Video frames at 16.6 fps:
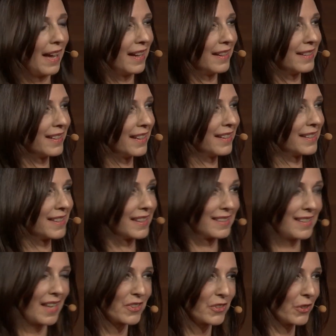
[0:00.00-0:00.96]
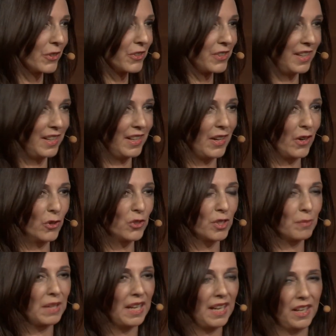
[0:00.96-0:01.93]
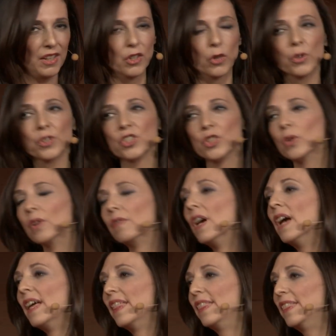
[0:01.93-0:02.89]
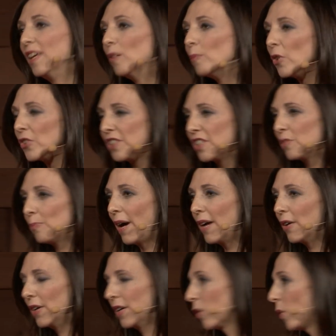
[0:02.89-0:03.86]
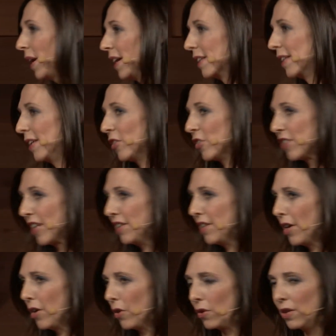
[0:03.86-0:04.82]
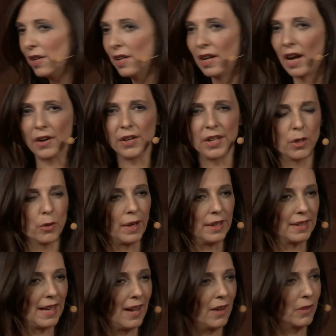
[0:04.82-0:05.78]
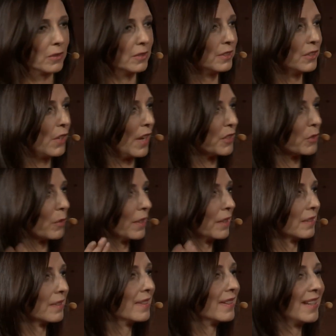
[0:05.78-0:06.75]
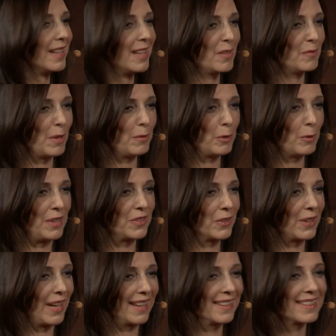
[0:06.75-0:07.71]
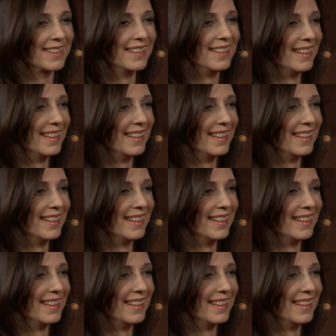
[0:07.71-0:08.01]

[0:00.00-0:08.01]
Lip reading: and his successor CEO, Jim Cain, who are 2 of the most inspiring quiet leaders I know, are here right now. Do you guys want to maybe raise your hands?